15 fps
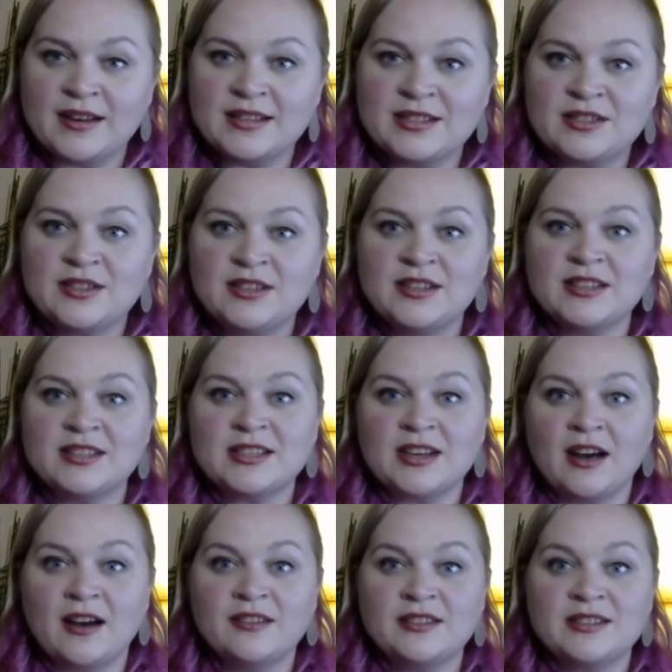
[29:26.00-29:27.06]
us to
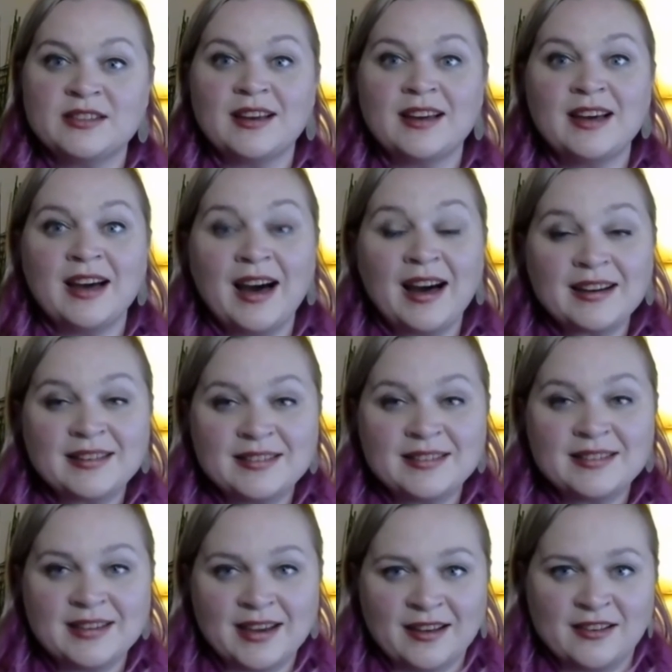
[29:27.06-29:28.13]
discuss
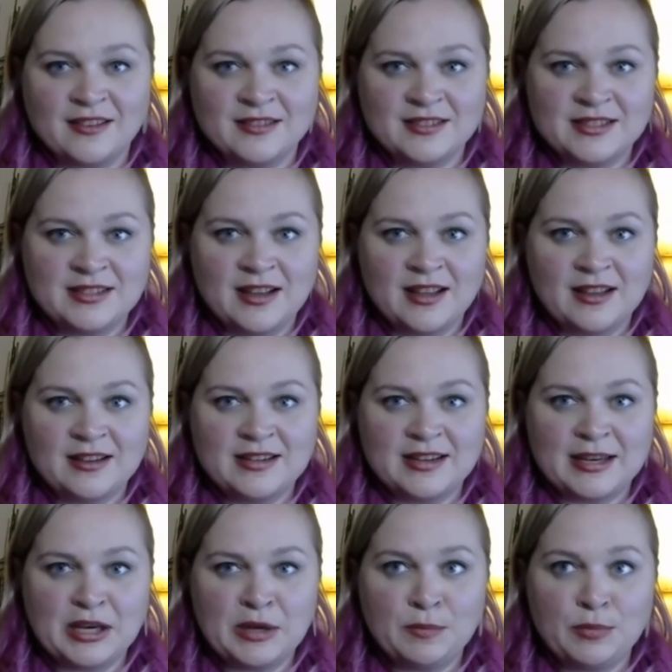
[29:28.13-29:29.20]
cocktails to
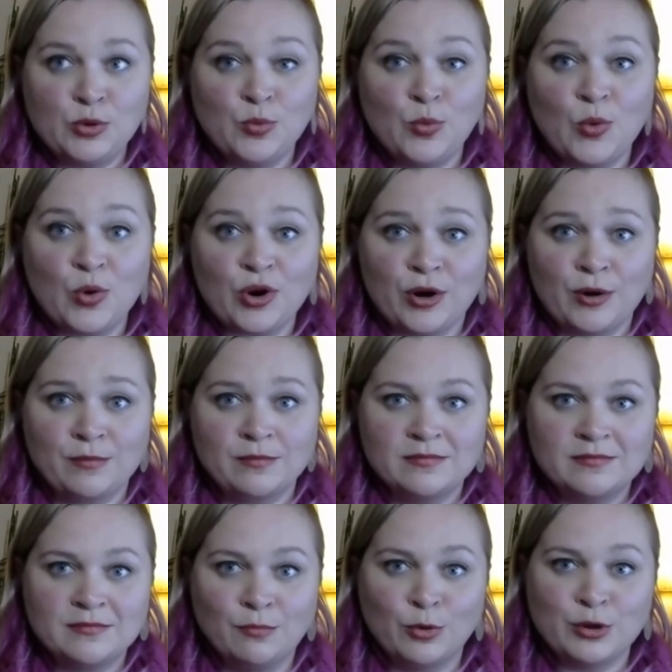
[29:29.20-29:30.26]
keep you warm.
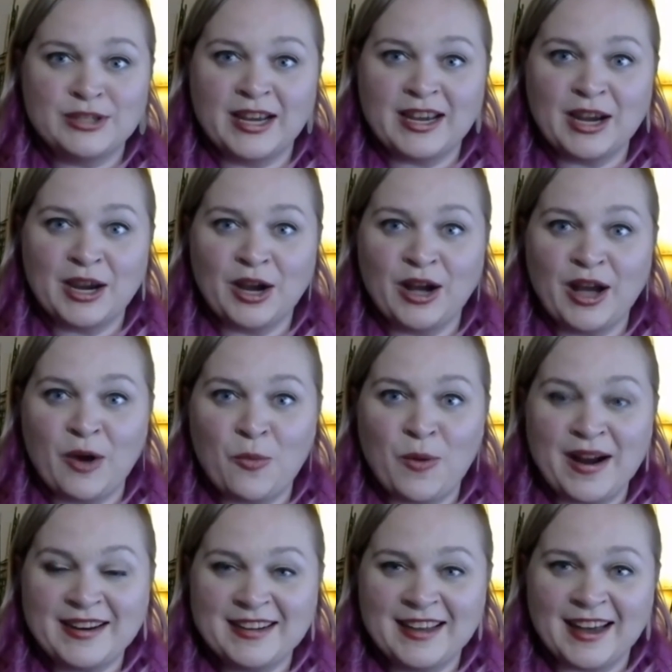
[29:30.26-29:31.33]
We're taking a
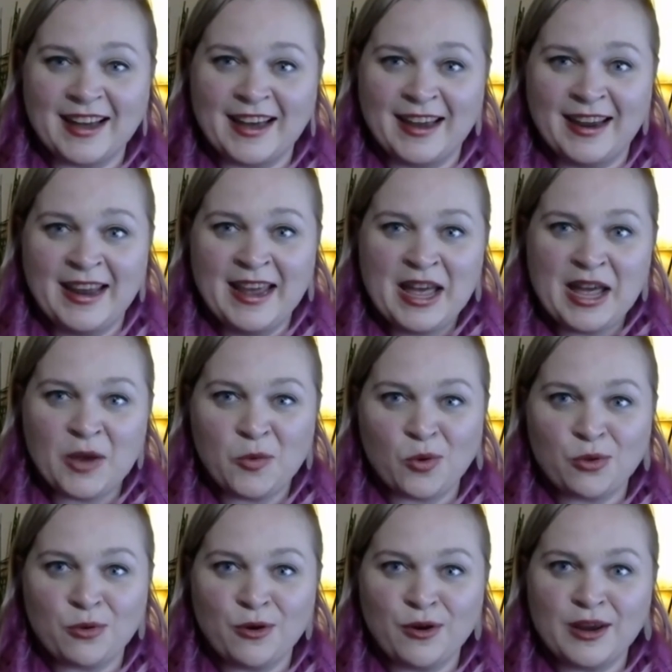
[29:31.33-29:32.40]
wine guy and we're
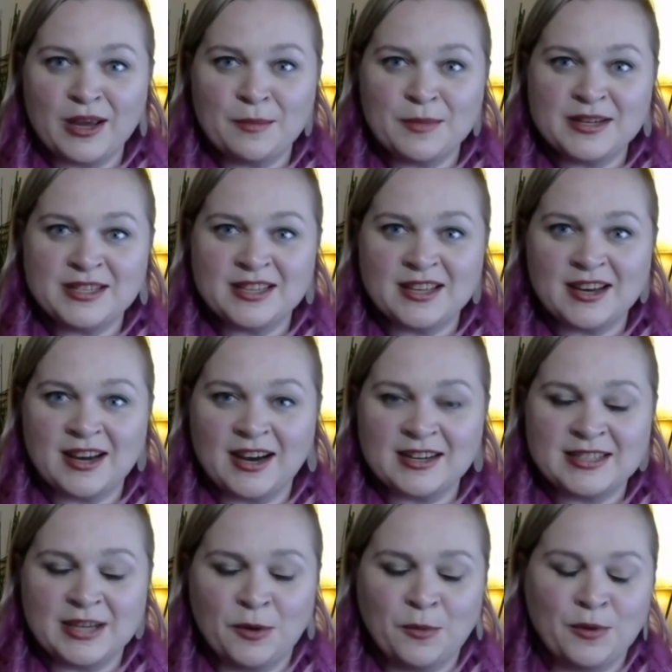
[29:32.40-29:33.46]
throwing him into the
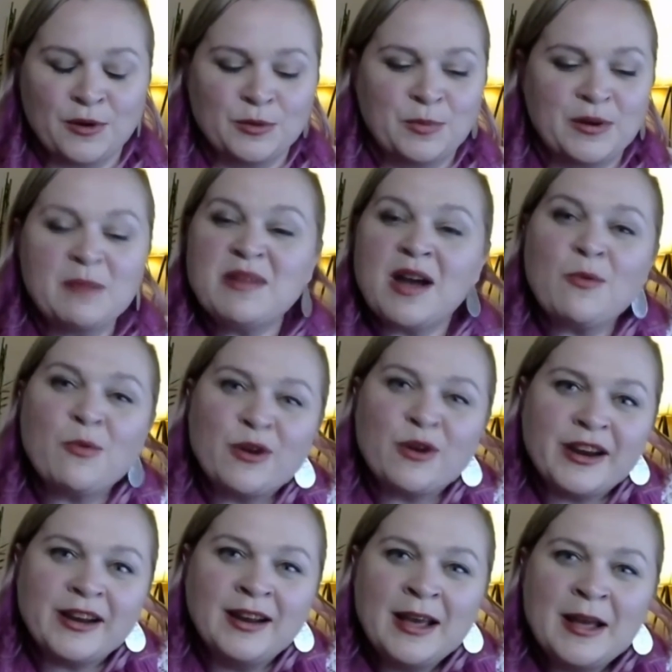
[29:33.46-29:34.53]
cocktail world, but I'm not
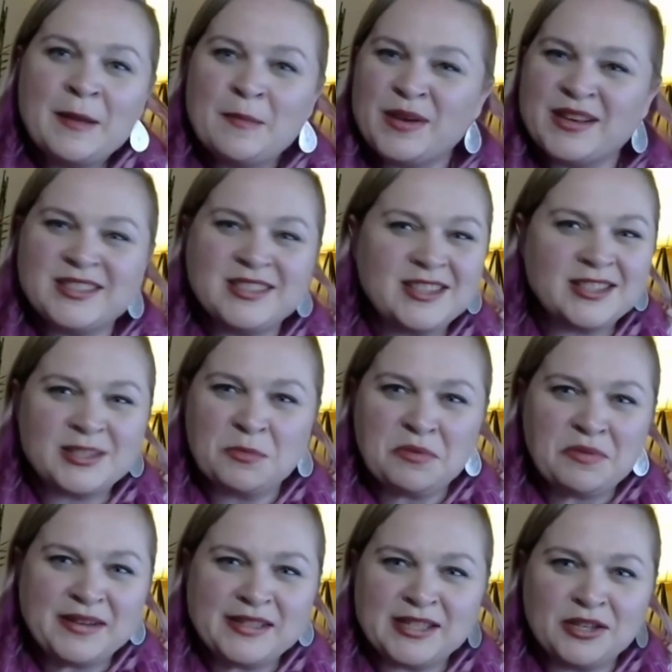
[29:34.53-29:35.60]
worried because he does some
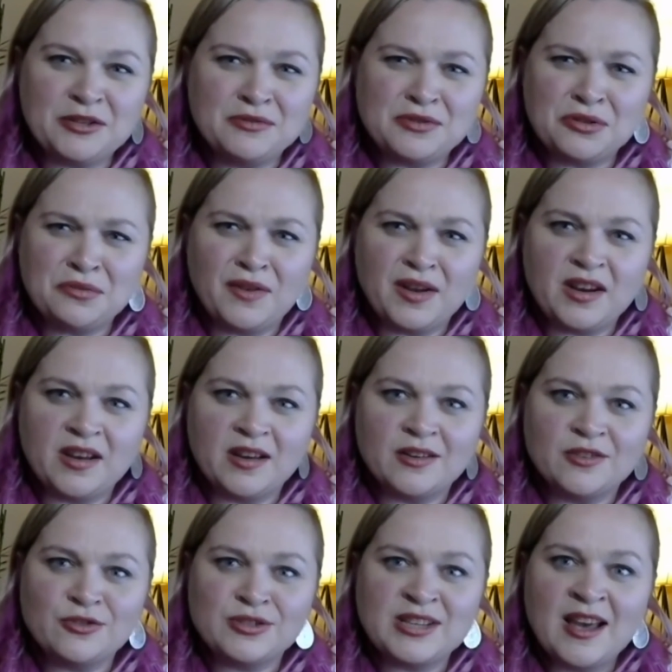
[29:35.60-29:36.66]
amazing YouTube
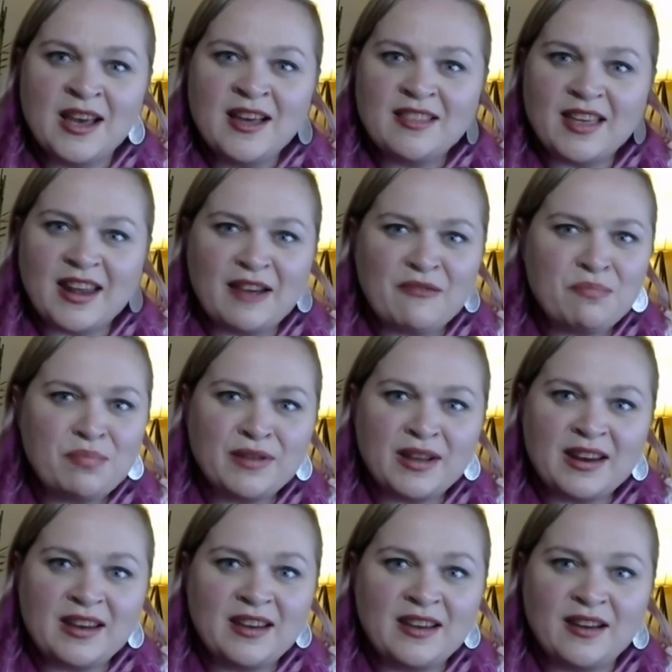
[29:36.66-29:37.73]
videos that have
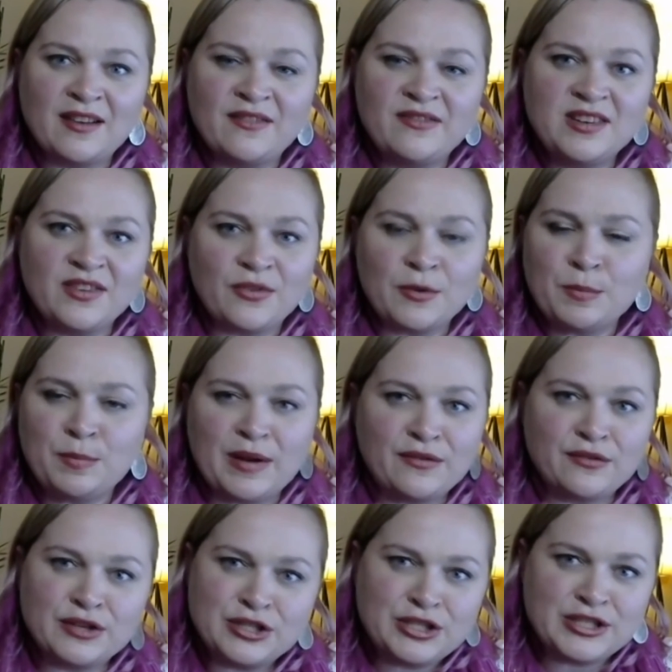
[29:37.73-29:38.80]
plenty of different
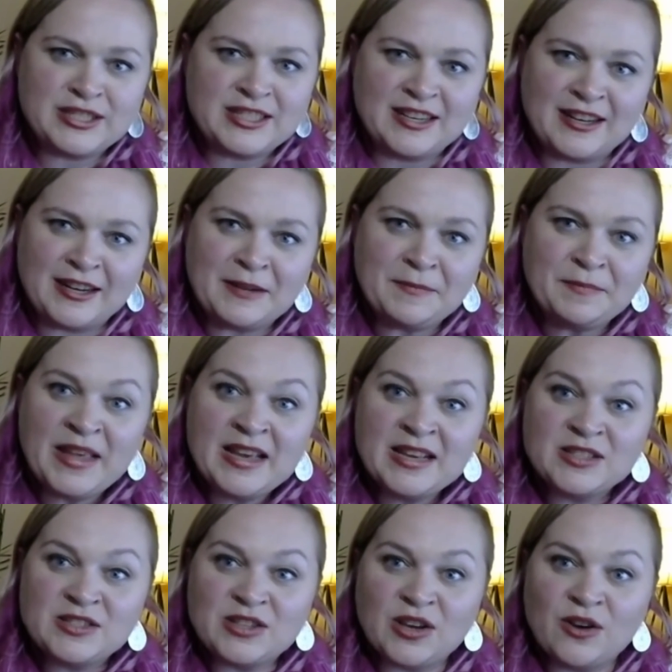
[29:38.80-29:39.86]
beverages in it.
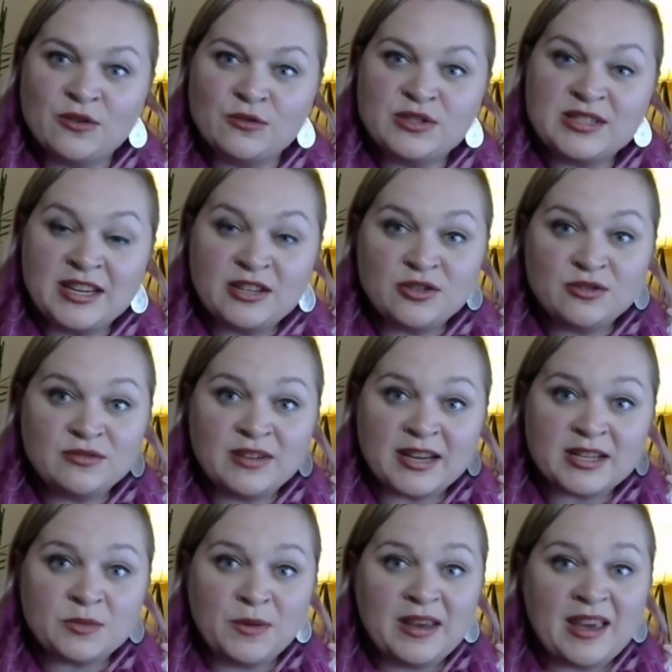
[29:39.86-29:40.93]
So stay tuned
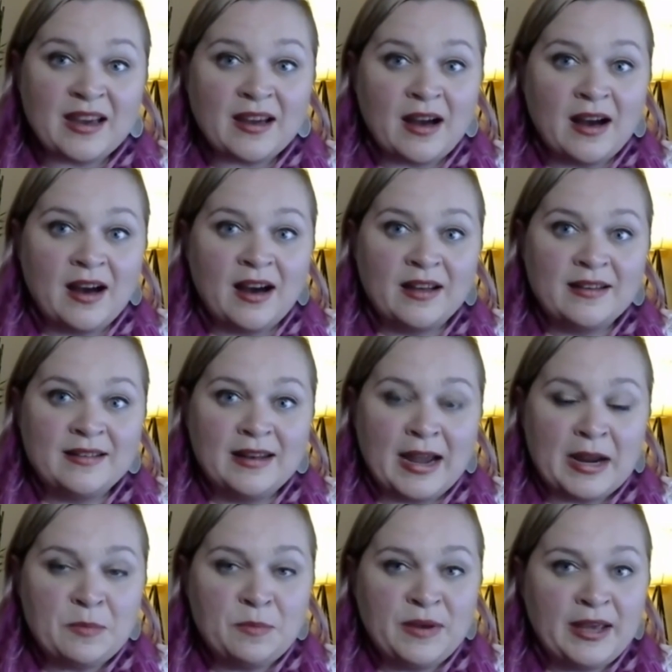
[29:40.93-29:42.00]
next week,
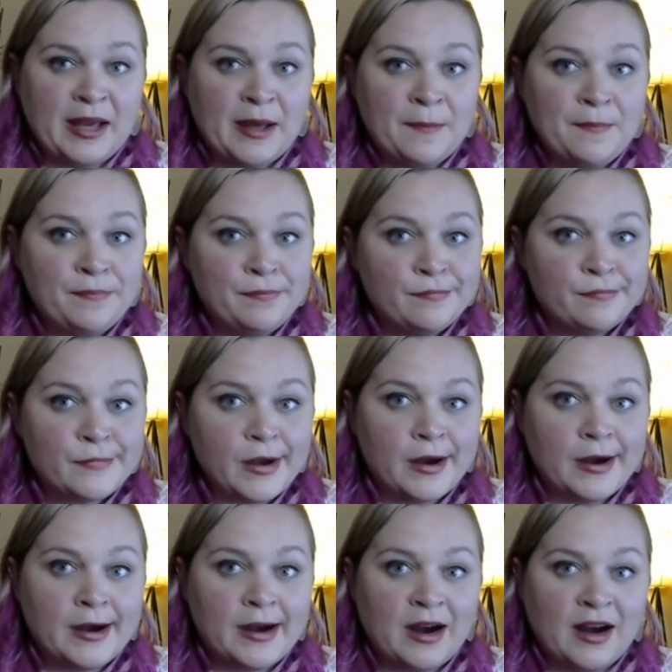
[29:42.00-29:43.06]
9 p.m.
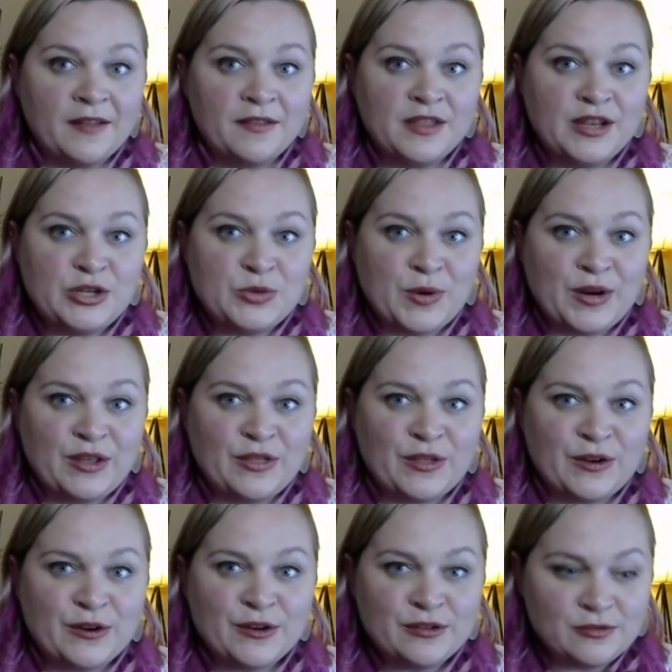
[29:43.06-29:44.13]
On the
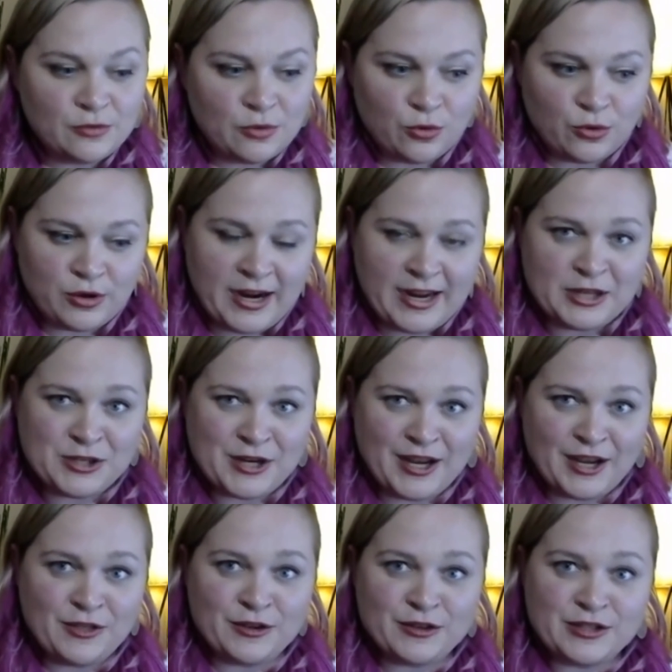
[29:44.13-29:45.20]
23rd, or
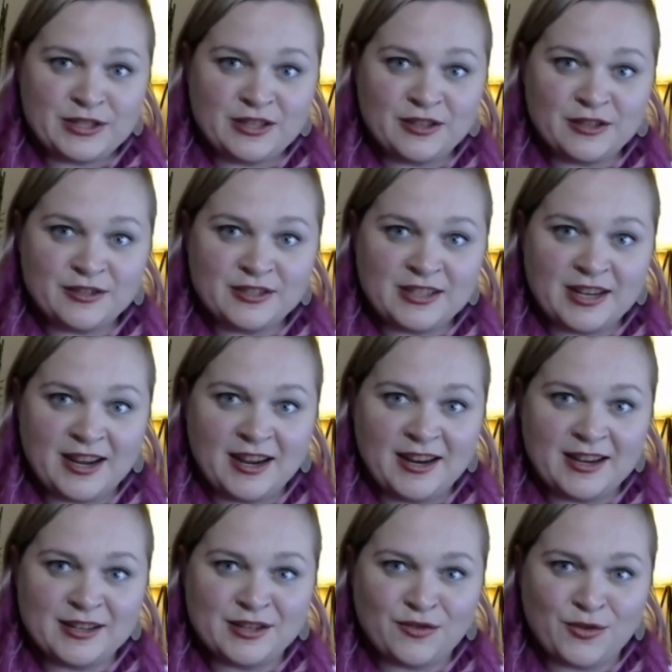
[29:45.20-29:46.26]
hashtag Thirsty Thursday
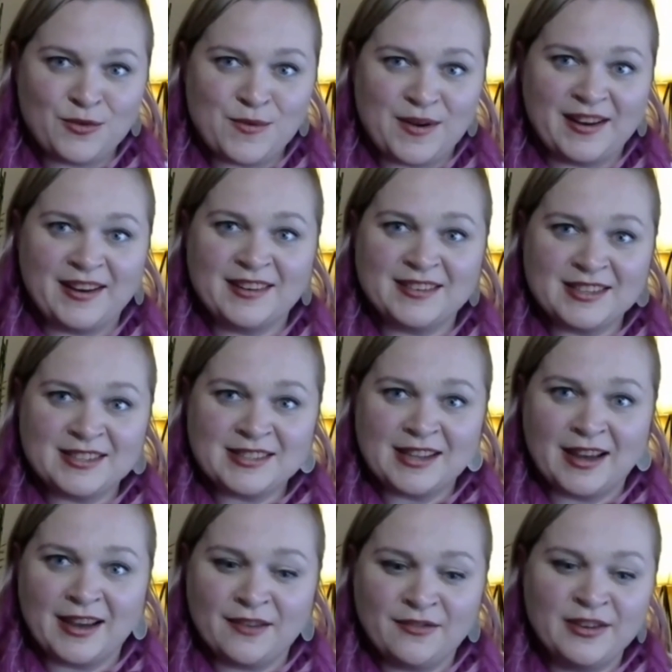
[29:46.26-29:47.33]
is for Wine Antics
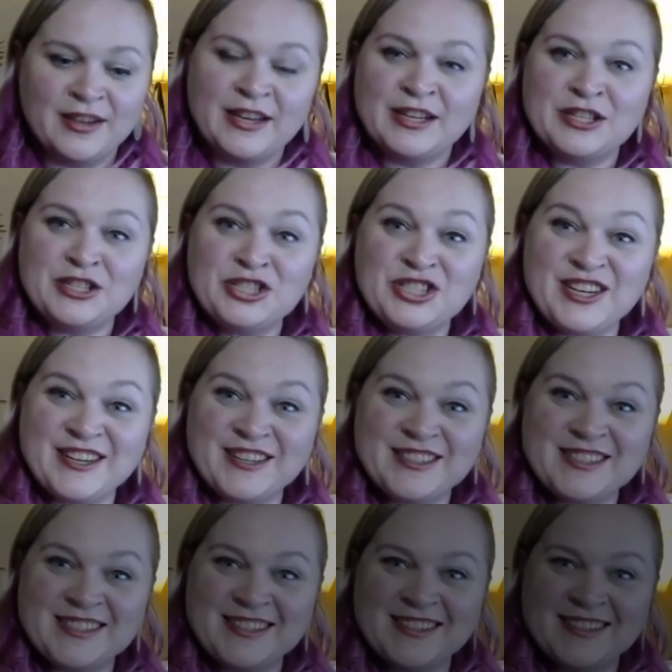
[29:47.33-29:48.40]
Live.
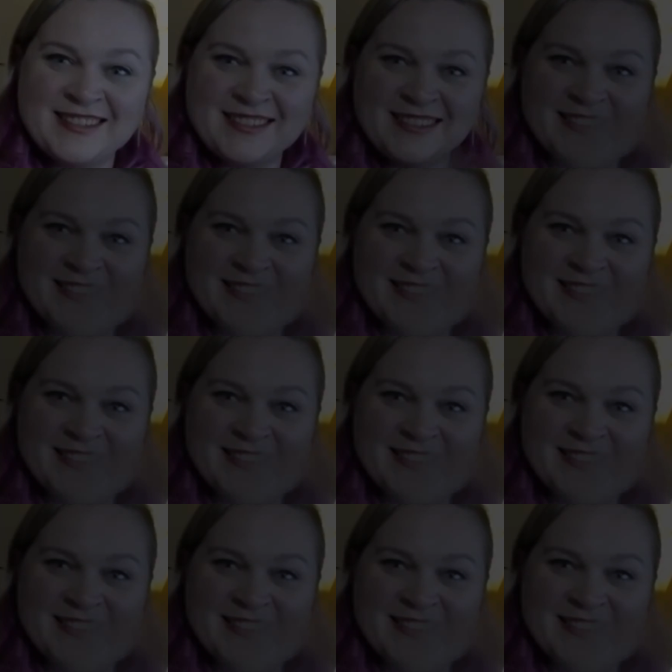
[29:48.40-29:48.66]
Cheers.